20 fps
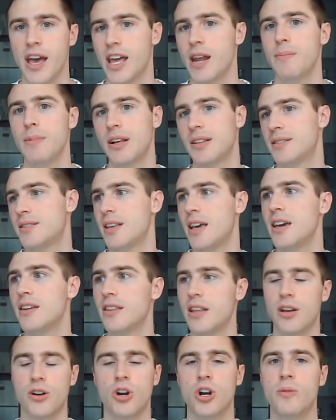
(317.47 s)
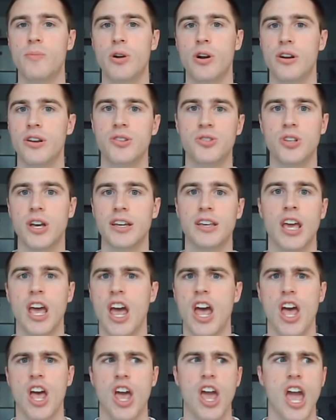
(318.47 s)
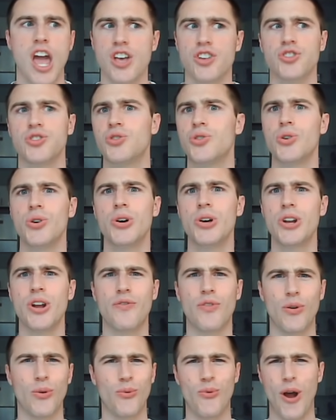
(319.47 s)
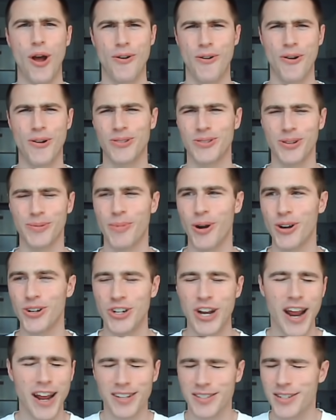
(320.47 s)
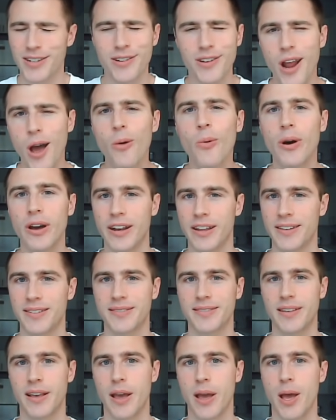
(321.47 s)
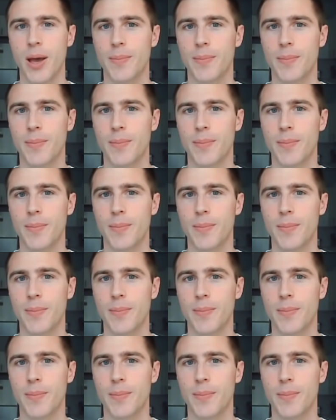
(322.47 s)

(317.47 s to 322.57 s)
And I'm not saying that Herbert is like as good of a runner as Lamar Jackson. No one is.